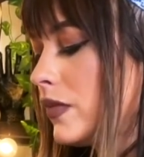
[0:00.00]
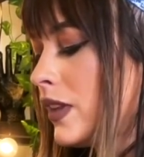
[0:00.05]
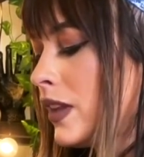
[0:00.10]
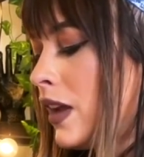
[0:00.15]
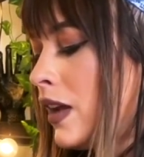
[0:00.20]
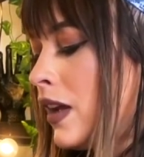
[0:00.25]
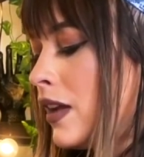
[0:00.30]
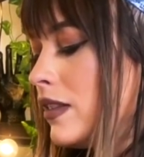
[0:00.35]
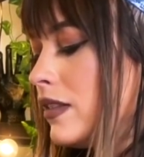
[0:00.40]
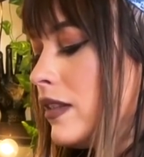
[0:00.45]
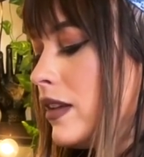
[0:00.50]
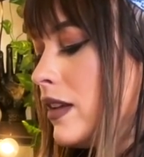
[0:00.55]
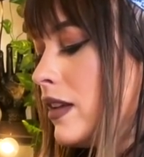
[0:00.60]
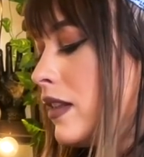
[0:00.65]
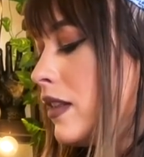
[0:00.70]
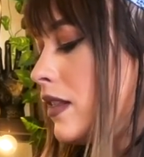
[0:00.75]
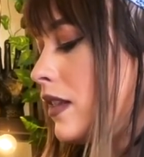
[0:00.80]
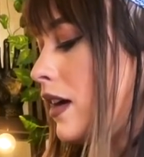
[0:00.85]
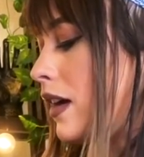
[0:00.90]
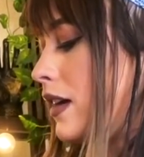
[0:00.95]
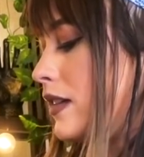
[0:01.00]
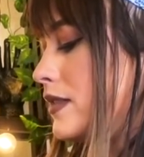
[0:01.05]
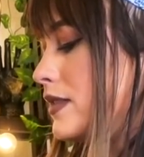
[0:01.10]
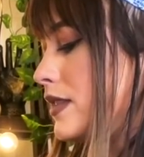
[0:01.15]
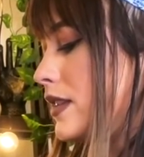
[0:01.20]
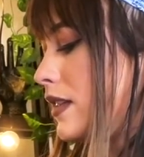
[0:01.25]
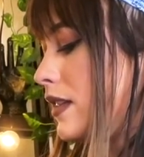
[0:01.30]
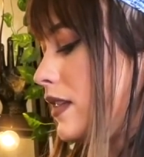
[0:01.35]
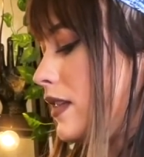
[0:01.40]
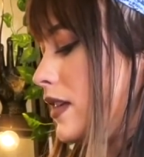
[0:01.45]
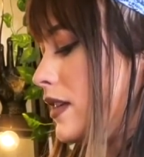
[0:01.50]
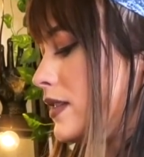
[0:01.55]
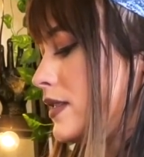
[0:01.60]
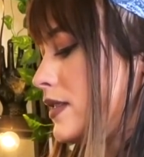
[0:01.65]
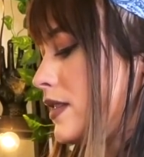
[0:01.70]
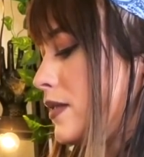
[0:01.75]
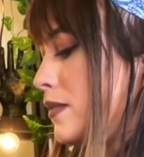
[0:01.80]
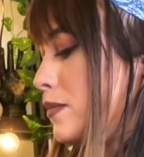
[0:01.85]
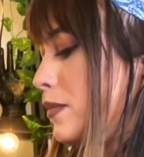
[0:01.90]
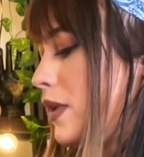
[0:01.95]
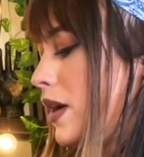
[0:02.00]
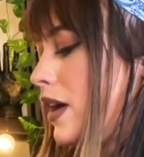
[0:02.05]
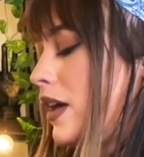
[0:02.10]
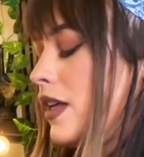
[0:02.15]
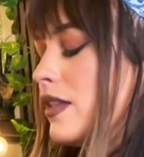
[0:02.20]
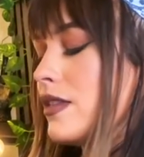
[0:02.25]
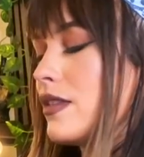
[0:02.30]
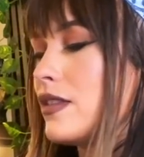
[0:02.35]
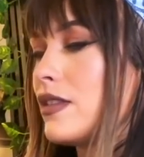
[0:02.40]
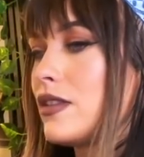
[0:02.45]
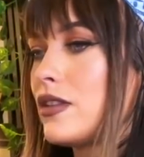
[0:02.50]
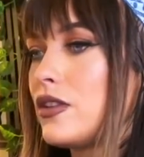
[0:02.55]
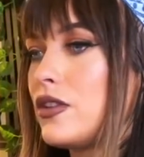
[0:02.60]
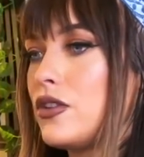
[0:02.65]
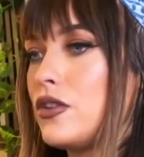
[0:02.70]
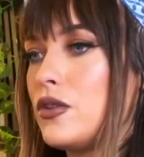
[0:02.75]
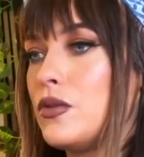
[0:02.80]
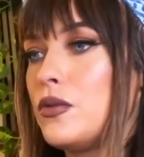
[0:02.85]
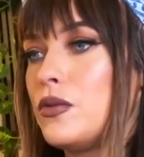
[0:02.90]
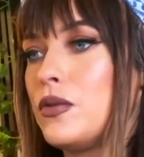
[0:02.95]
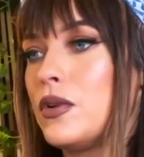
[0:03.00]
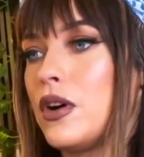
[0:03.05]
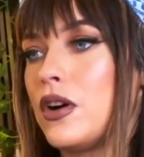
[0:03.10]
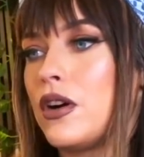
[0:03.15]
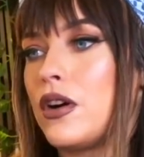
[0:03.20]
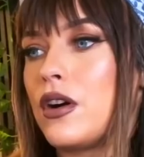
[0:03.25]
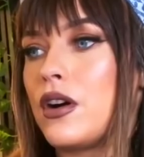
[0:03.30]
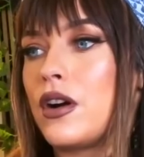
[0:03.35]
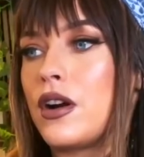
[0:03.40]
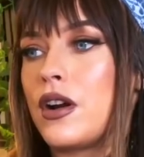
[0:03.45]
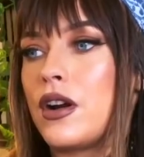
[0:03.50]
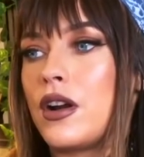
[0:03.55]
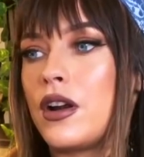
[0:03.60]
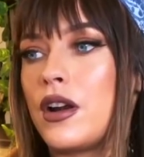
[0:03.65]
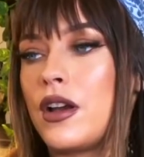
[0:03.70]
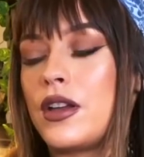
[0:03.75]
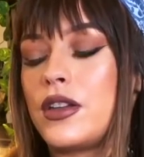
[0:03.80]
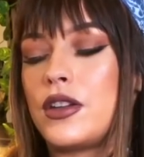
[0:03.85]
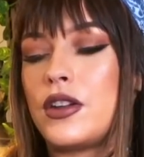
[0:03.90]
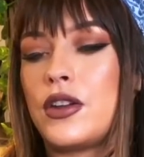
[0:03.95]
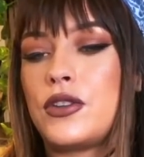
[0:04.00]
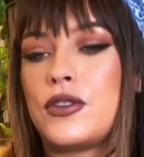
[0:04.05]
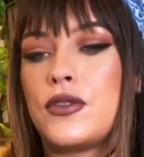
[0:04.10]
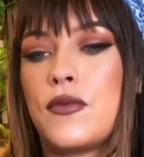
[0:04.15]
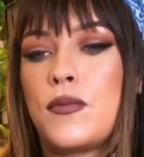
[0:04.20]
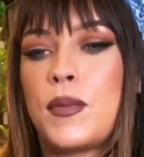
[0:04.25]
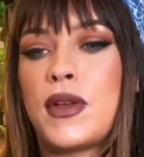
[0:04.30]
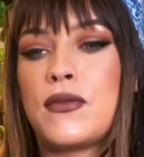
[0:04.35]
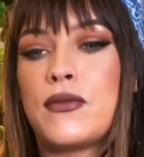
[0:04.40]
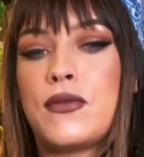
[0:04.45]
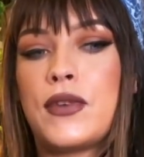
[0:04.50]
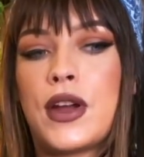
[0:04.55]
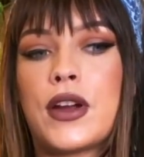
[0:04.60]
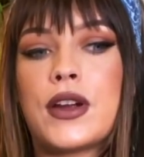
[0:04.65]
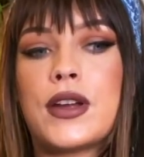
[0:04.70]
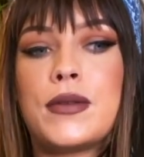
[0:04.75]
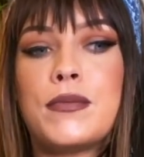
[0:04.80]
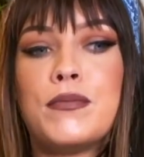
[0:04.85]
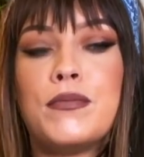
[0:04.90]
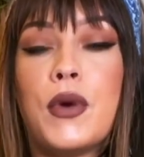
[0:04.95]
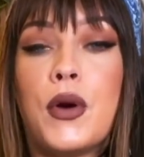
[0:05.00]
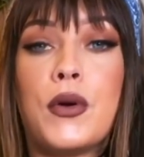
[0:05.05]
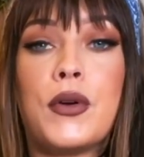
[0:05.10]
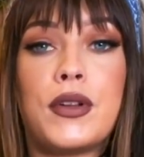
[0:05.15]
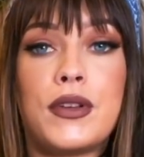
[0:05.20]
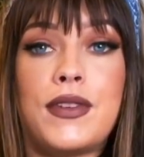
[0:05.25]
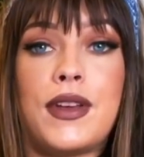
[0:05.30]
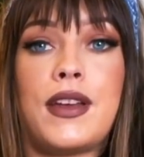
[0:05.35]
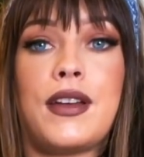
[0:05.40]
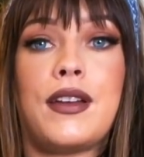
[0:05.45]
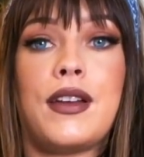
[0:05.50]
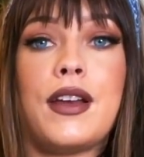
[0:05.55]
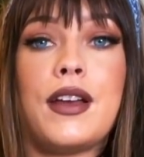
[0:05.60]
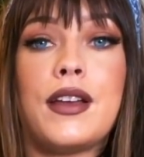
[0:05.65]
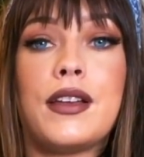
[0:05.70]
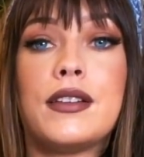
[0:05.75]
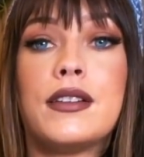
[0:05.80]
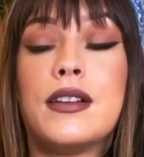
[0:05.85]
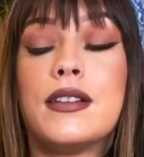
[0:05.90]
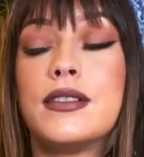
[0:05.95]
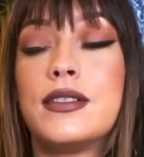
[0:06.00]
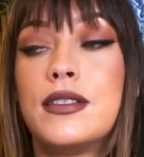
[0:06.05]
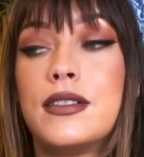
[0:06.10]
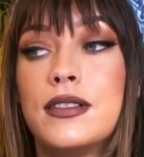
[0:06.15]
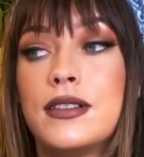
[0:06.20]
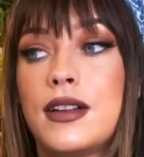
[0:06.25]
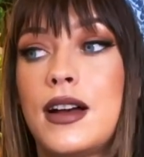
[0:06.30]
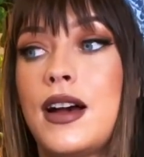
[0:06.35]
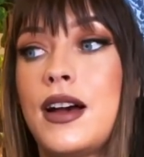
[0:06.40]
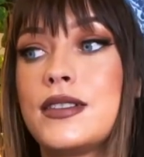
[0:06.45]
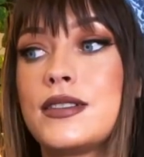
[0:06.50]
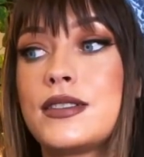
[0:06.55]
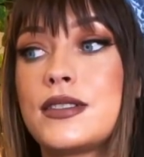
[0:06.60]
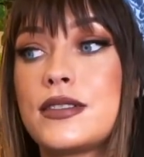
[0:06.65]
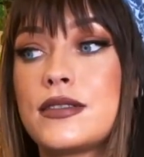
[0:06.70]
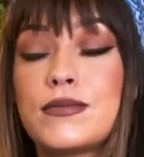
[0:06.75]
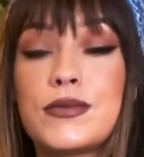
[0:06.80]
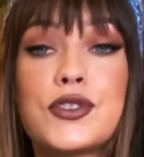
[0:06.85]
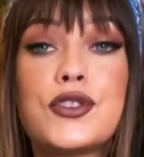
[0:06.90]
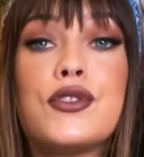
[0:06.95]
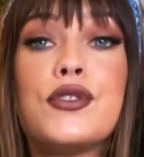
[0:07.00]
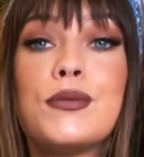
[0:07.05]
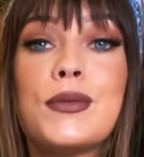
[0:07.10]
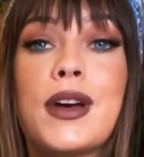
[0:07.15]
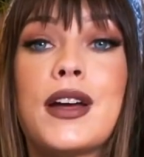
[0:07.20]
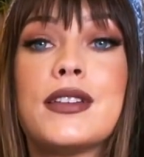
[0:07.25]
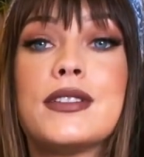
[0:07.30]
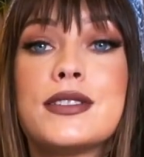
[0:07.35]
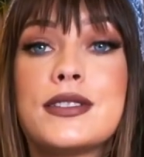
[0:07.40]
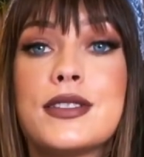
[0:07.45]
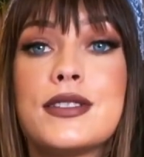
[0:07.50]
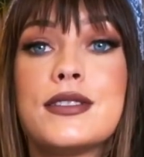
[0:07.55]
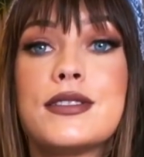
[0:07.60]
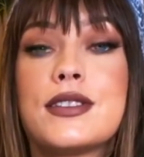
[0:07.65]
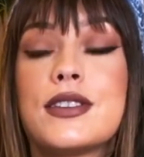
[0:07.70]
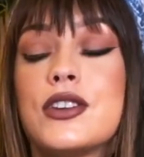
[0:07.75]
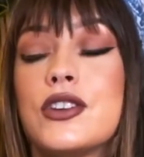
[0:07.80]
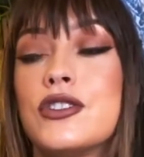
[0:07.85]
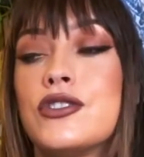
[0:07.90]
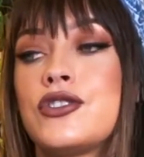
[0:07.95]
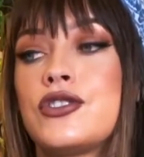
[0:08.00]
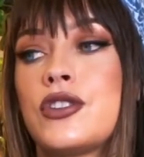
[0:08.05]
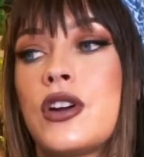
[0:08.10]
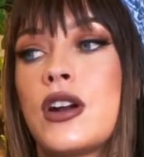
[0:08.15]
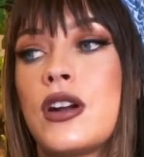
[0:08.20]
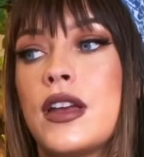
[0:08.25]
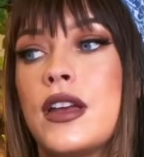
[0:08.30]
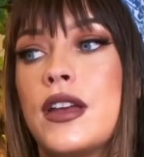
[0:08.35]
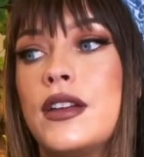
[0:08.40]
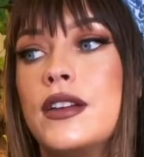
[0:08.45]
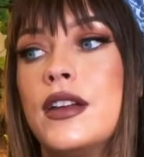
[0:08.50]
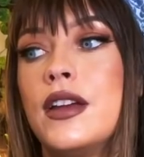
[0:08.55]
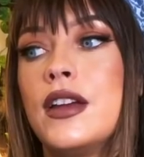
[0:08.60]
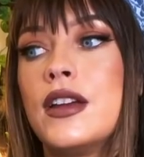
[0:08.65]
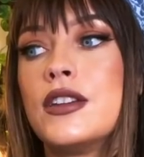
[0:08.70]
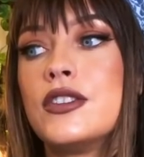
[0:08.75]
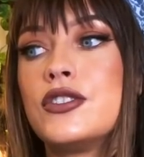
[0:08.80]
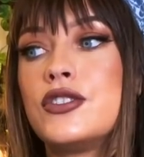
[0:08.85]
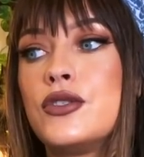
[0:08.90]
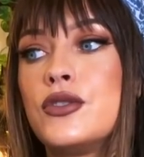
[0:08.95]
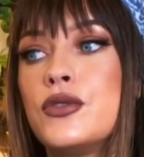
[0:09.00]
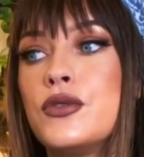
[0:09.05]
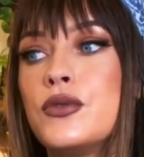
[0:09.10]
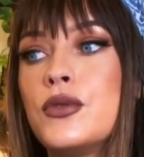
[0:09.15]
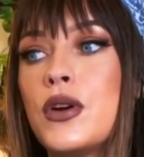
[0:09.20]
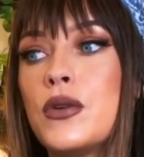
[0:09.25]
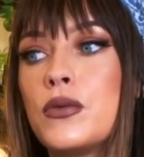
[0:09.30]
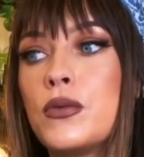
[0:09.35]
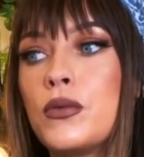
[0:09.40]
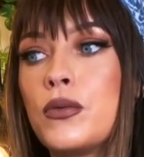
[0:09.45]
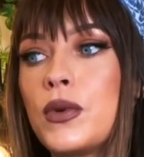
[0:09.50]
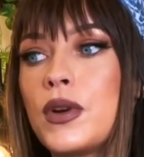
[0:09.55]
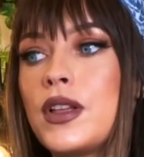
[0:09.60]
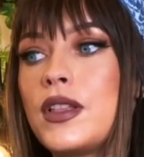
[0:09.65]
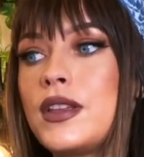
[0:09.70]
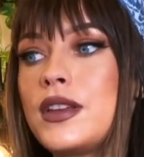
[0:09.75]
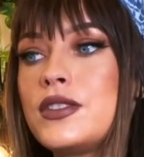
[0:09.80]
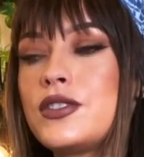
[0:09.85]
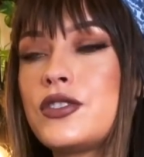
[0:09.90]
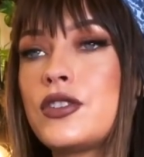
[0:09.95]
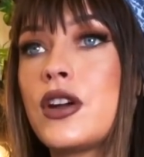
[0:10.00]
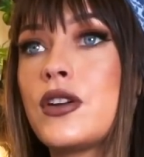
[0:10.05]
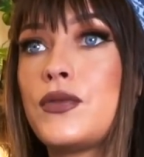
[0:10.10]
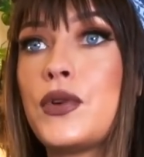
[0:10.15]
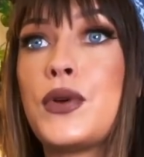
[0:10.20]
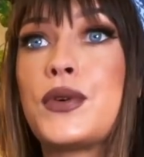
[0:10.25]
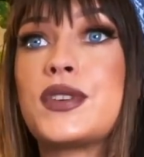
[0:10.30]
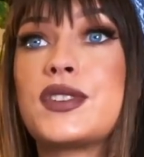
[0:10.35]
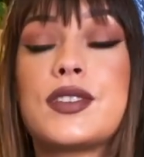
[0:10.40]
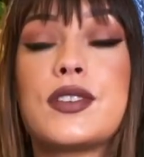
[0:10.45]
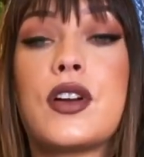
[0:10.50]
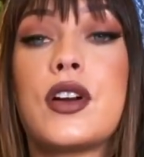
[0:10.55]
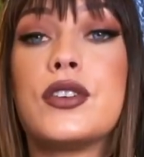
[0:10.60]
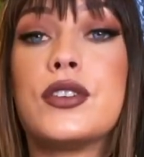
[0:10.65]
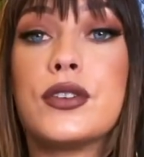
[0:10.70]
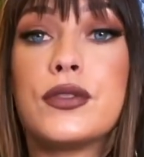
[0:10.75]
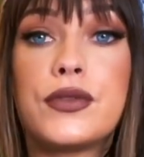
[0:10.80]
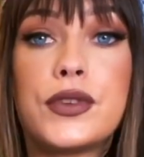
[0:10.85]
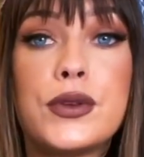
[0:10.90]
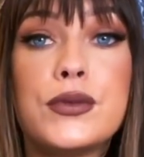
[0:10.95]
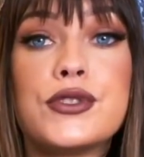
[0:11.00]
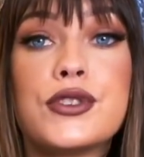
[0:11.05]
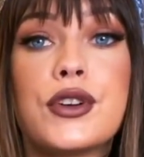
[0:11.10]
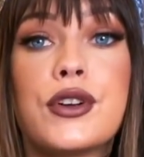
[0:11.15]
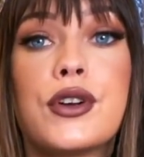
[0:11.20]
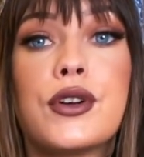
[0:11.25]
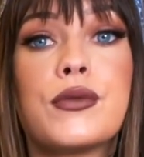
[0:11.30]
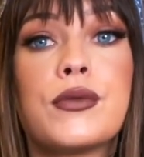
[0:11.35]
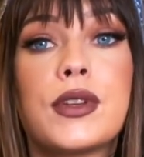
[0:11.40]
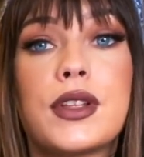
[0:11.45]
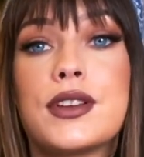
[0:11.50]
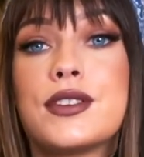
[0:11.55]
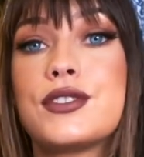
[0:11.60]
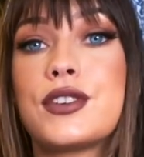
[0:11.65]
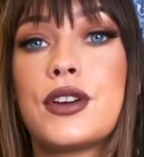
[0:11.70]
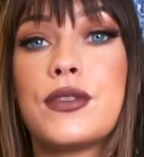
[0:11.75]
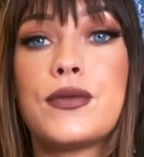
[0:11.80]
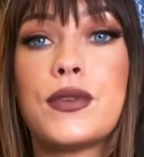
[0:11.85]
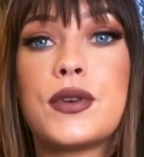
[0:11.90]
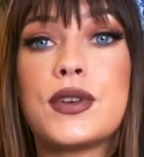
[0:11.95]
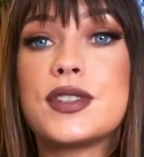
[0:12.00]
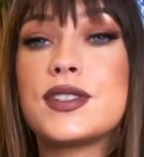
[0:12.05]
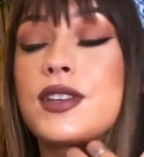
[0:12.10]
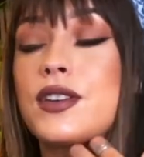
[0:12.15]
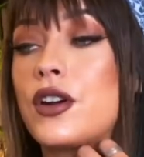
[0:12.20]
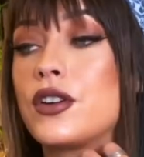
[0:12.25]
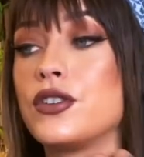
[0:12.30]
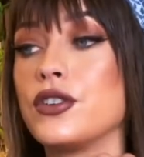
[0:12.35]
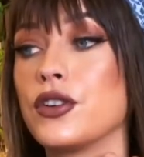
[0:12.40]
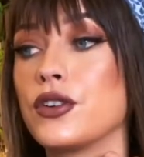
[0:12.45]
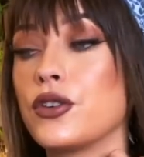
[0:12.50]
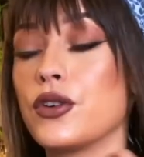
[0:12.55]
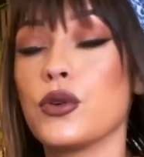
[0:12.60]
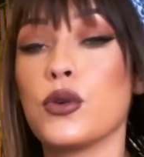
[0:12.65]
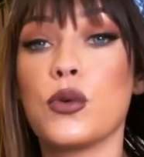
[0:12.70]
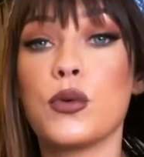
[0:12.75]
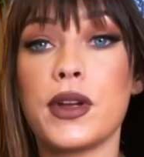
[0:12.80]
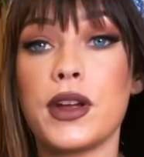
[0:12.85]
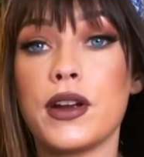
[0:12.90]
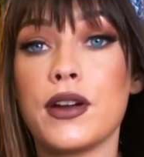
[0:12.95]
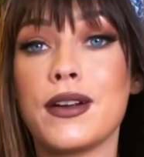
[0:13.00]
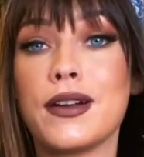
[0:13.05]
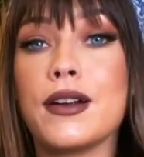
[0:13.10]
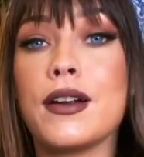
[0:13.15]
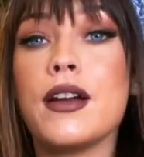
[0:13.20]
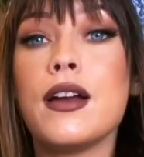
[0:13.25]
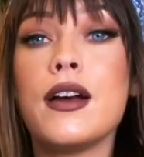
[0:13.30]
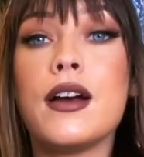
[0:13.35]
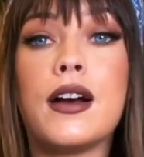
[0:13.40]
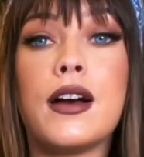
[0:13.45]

I think that this month you are, you know, you've been very motivated the last two months since the year started to really start focusing on your future, really start focusing on your career.